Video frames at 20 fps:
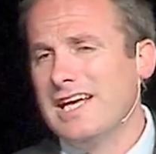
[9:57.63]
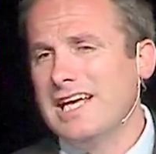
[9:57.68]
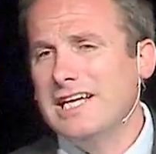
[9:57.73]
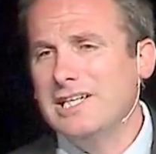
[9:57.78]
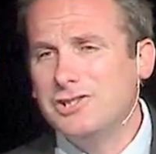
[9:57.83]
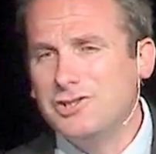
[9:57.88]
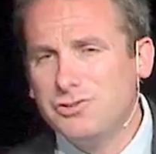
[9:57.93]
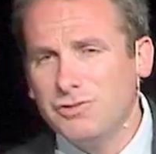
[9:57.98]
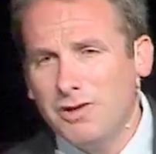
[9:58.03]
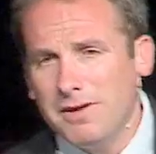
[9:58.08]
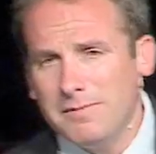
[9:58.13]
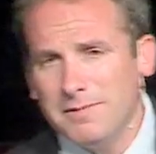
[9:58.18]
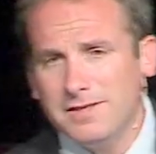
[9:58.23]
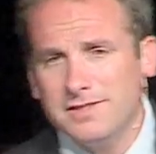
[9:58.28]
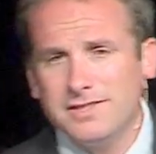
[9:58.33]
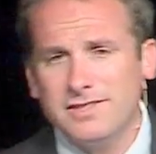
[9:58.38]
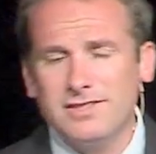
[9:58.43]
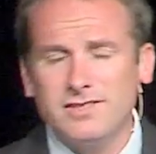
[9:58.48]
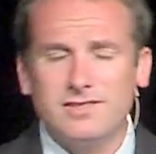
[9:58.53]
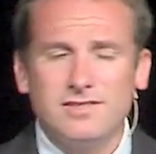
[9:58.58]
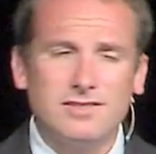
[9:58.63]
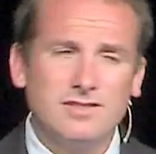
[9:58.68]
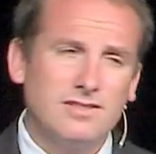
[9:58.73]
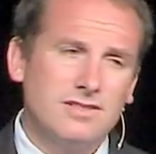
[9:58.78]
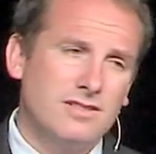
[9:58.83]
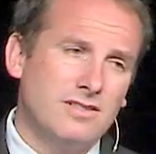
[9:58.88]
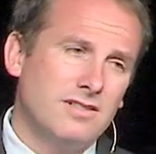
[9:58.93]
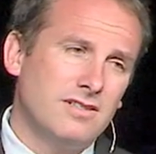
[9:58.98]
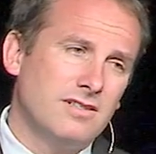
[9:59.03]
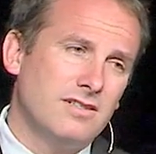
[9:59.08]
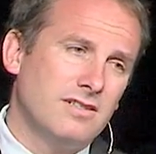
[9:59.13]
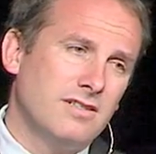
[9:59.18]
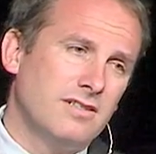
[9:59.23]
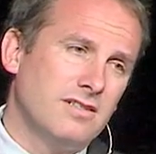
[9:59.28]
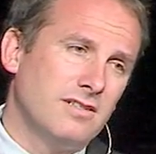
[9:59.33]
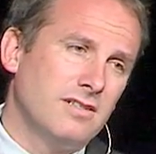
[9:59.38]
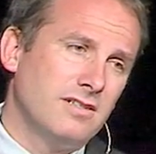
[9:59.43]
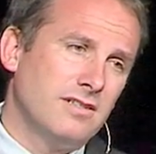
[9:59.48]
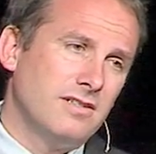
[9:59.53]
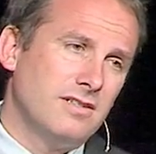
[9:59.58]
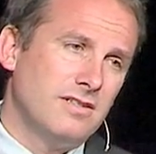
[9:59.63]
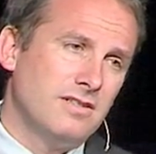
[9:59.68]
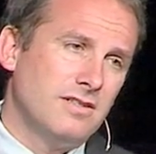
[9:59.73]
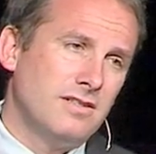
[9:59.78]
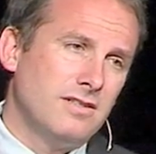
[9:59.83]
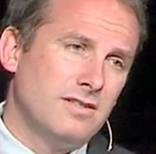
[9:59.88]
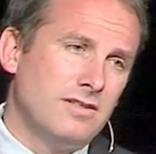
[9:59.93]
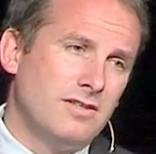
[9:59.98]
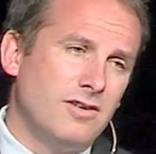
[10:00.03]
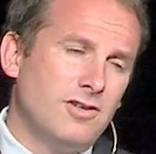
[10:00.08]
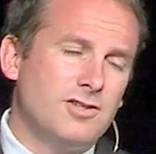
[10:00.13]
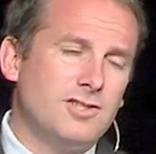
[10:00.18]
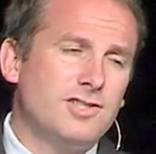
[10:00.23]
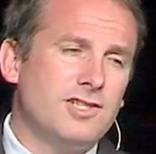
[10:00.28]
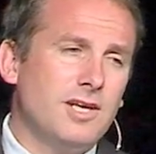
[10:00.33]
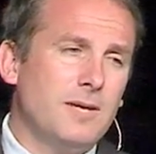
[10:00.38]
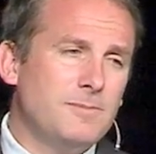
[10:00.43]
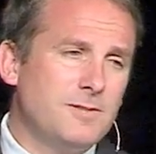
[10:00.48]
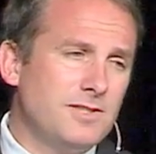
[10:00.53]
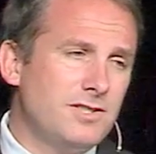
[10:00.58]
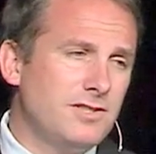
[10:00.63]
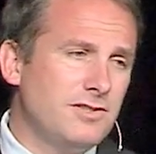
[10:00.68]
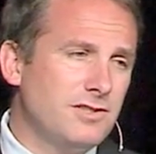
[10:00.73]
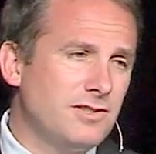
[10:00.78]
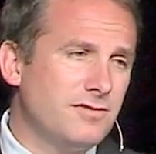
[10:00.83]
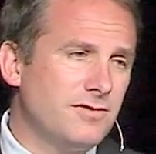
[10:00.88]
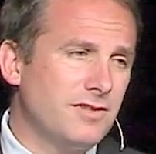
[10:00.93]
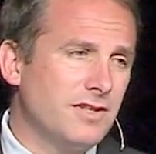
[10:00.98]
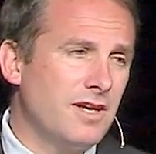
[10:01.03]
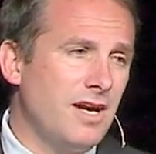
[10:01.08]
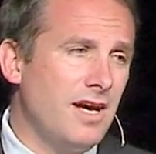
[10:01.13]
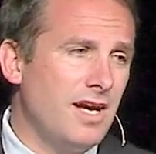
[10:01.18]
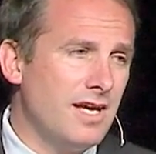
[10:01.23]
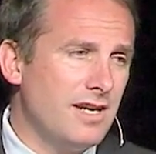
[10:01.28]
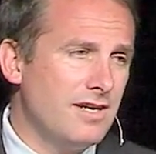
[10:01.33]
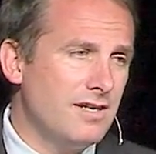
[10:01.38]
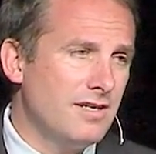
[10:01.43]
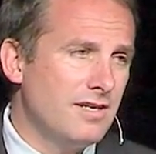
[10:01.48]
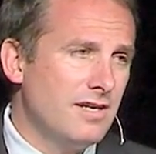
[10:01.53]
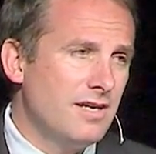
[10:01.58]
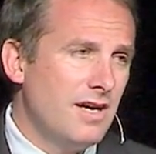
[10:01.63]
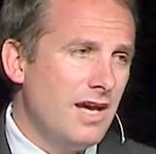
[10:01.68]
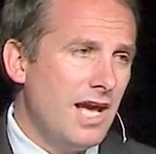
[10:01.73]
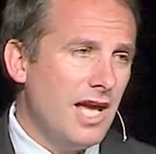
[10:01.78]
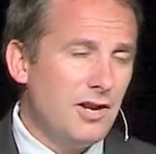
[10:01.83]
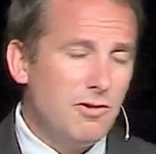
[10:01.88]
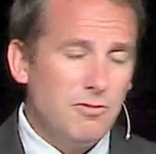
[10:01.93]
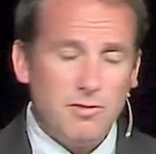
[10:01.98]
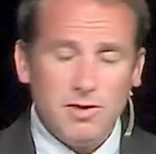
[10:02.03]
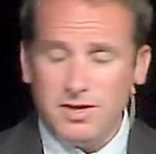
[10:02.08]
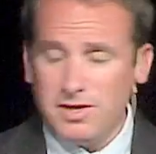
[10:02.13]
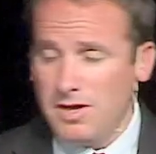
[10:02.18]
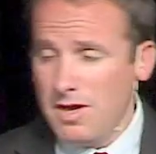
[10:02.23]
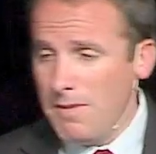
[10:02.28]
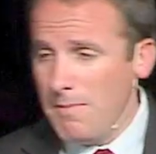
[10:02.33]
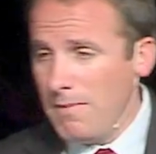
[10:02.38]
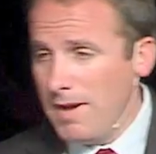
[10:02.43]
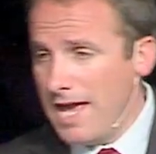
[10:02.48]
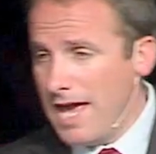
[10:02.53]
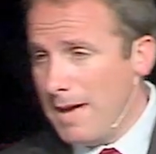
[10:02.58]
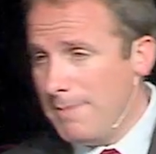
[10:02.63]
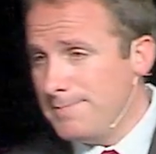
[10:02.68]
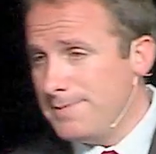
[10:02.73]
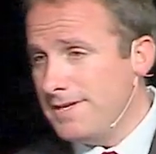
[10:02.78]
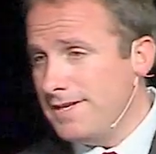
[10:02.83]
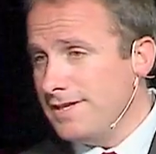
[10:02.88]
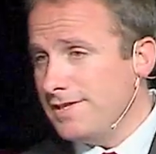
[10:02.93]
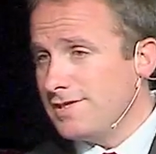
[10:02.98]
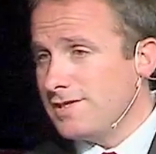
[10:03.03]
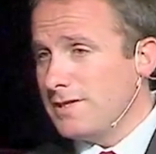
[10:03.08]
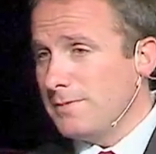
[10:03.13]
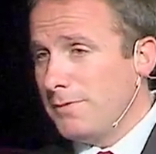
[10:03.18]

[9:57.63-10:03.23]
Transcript: enjoyments or substitutes for God. I don't want my emptiness